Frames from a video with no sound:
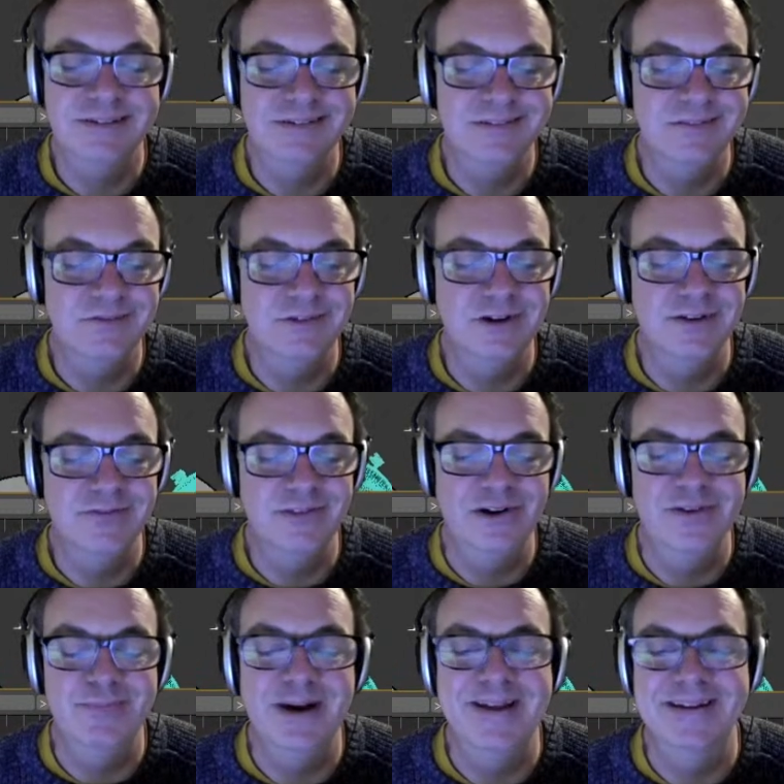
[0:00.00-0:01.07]
very
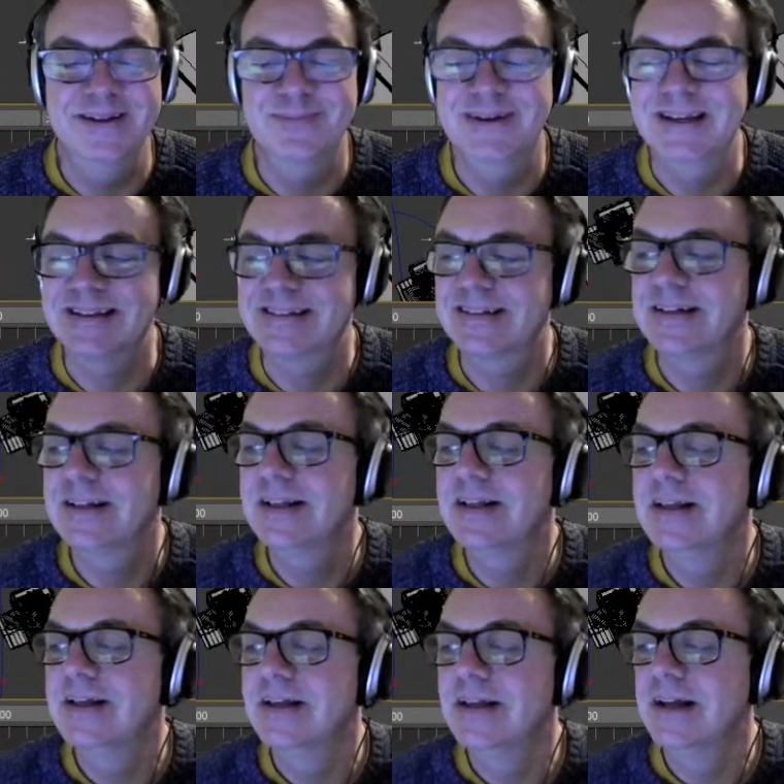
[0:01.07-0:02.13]
badly placed.
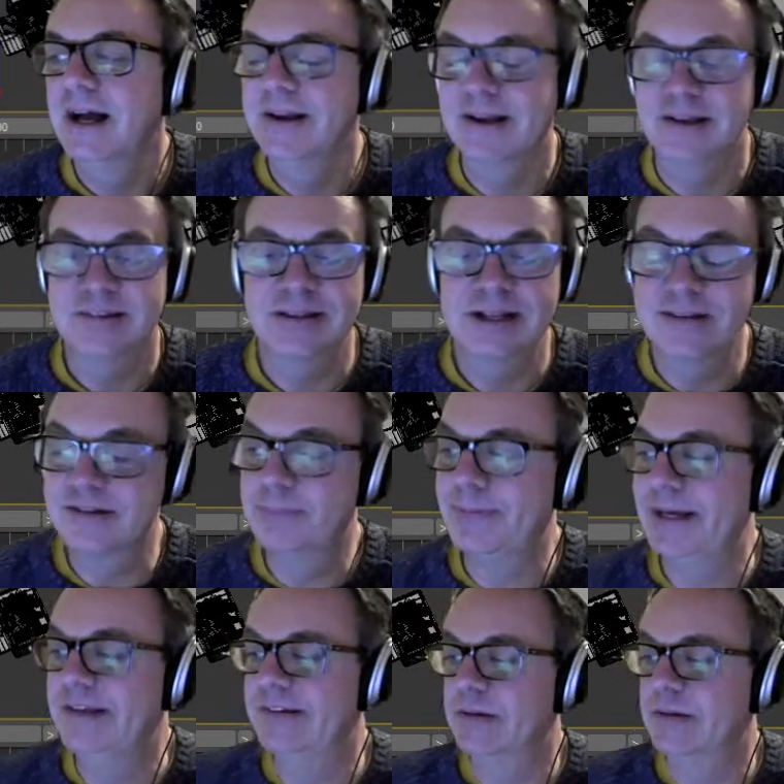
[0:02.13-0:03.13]
Okay, so that's the basic